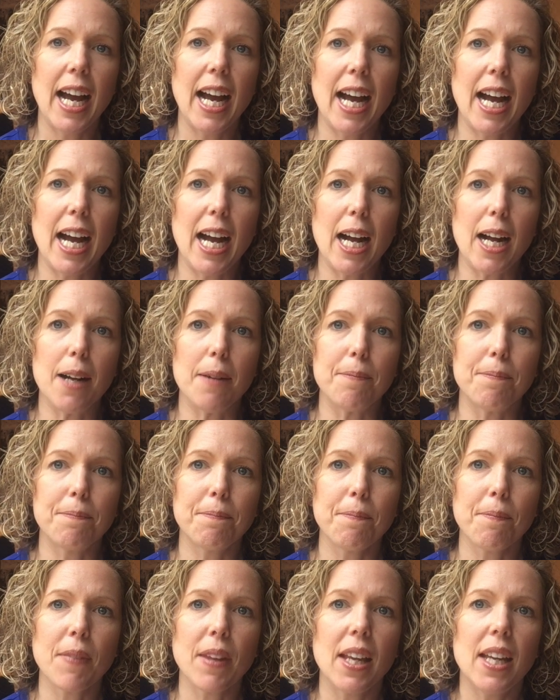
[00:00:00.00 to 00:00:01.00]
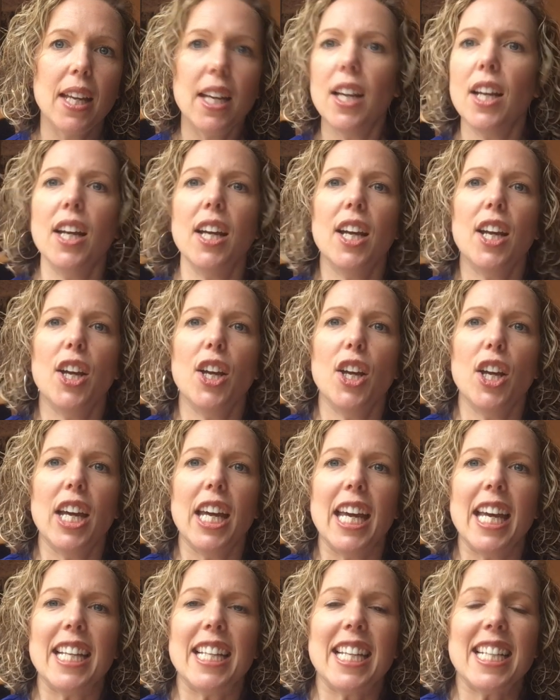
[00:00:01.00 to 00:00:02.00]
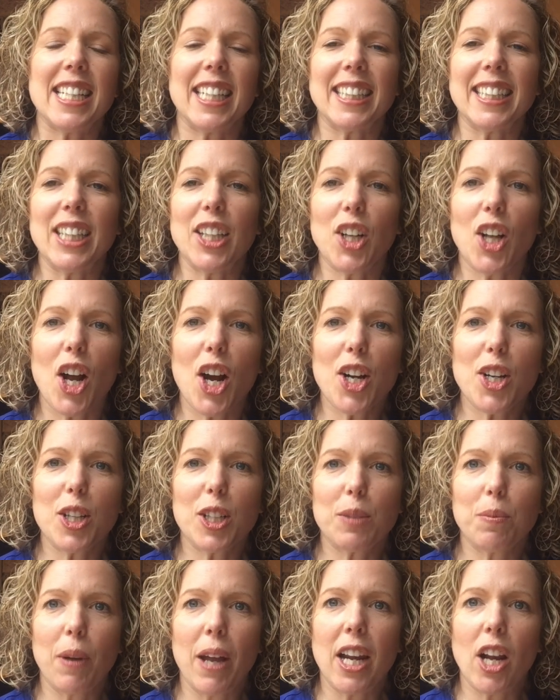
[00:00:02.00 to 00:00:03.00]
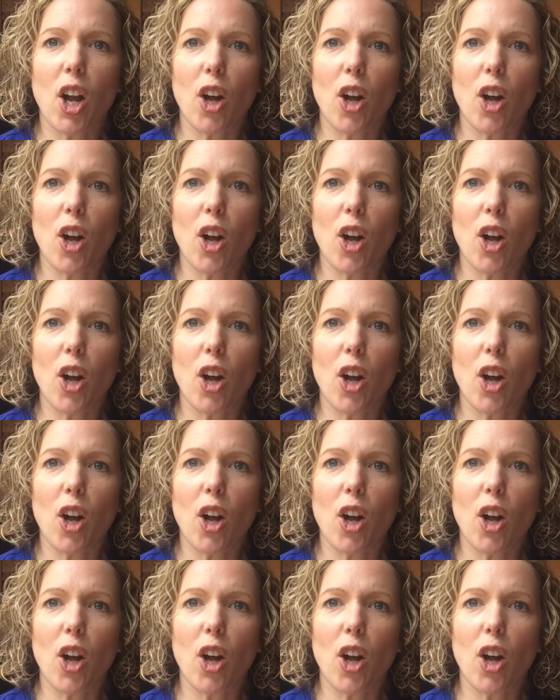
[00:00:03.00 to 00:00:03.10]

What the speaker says: it is a little hard to explain.